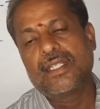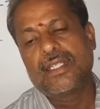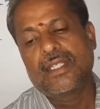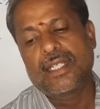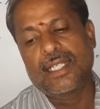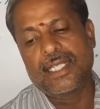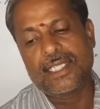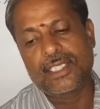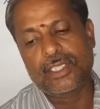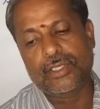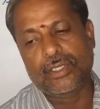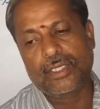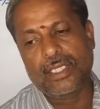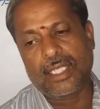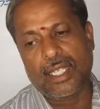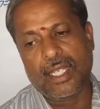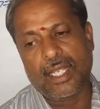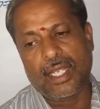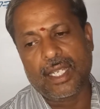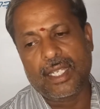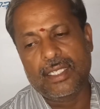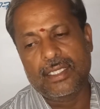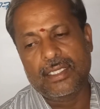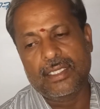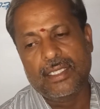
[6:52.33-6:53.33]
into
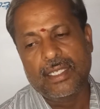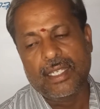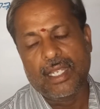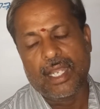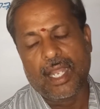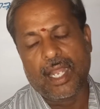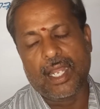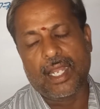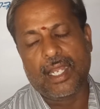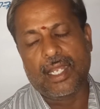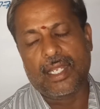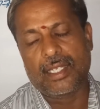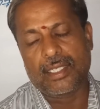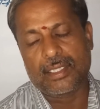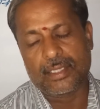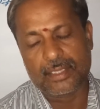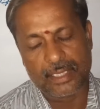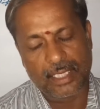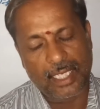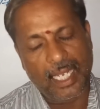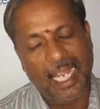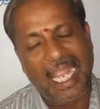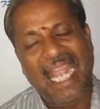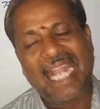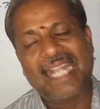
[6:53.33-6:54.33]
the
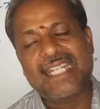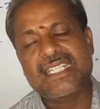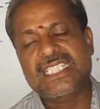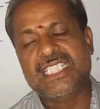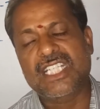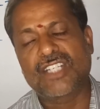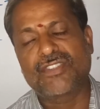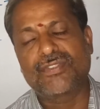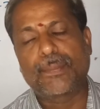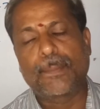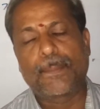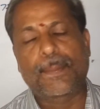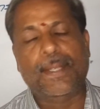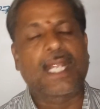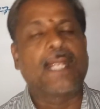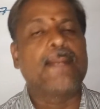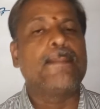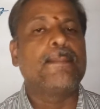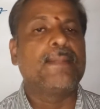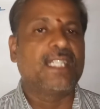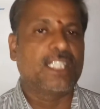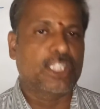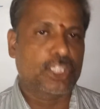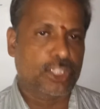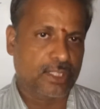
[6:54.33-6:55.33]
hands of prime
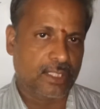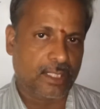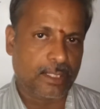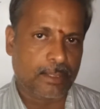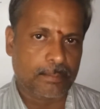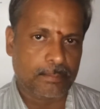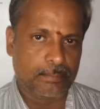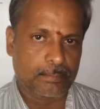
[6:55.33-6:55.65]
minister.